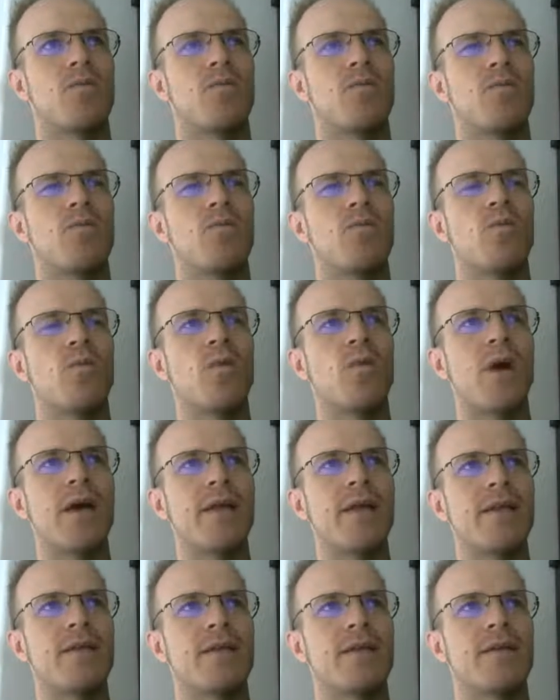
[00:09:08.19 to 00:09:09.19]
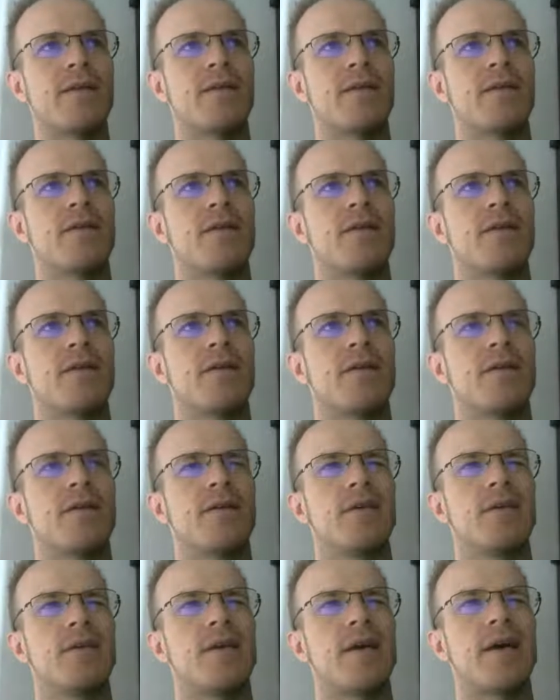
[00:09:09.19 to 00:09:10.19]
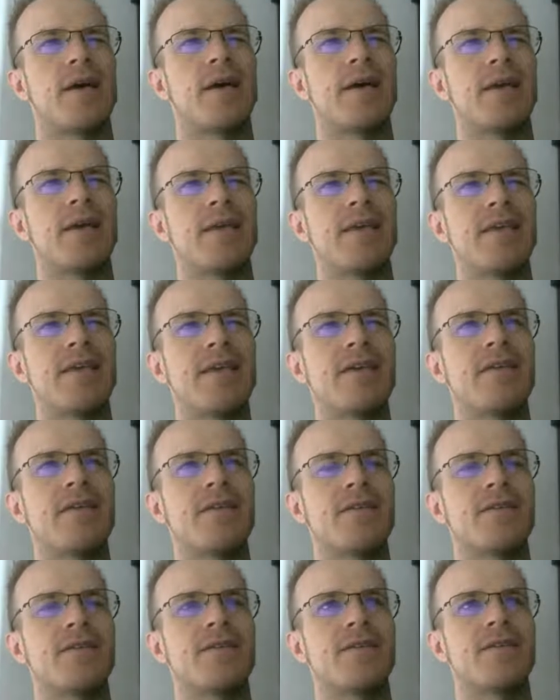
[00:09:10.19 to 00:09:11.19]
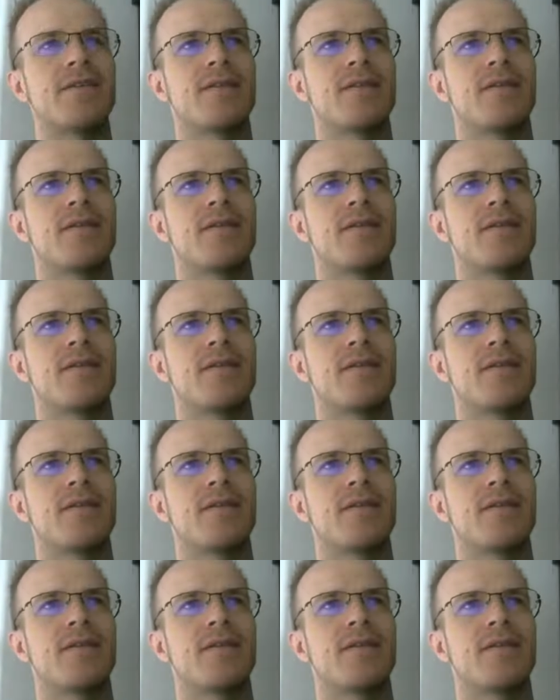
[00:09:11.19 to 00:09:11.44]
what years